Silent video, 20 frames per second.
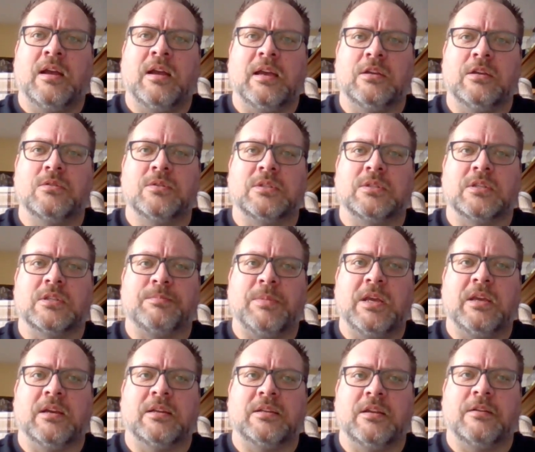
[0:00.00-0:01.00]
I used to
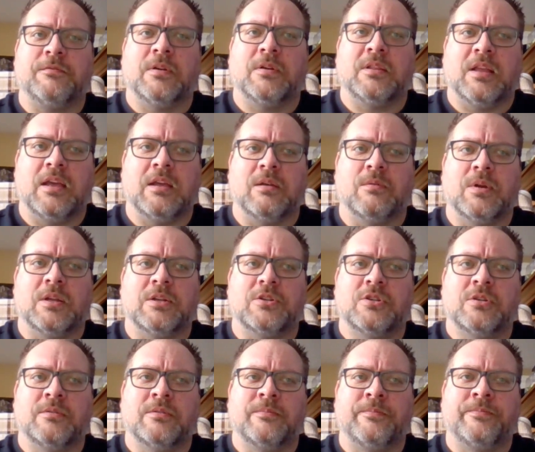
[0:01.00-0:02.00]
speak a different
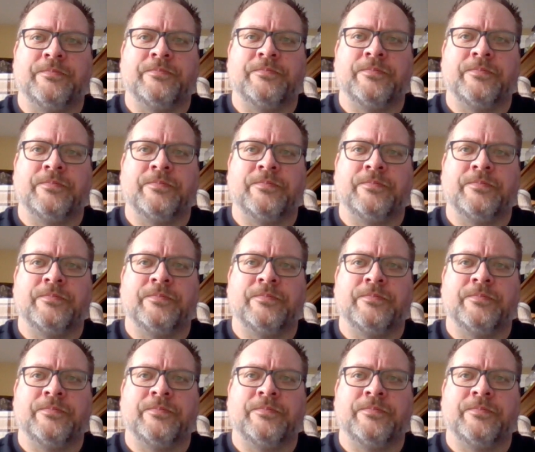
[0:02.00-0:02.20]
language.